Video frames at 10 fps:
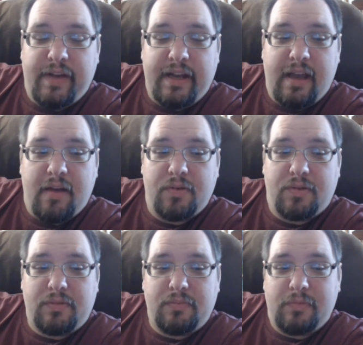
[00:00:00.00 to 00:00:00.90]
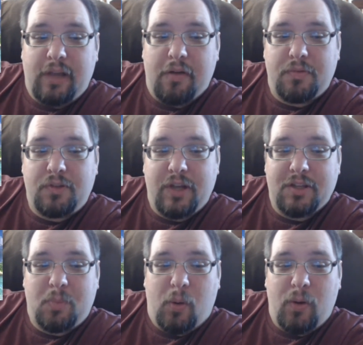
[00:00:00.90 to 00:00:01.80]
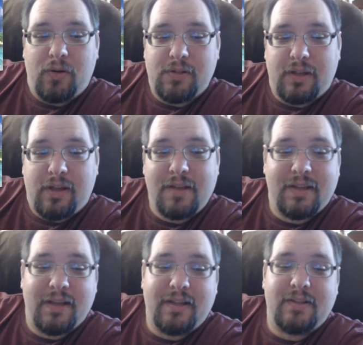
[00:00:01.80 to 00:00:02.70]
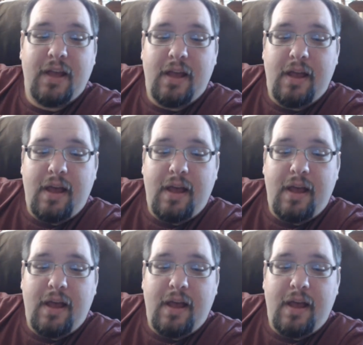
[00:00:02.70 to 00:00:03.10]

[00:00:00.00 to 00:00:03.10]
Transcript: videos, seeing spoilers and cutscenes,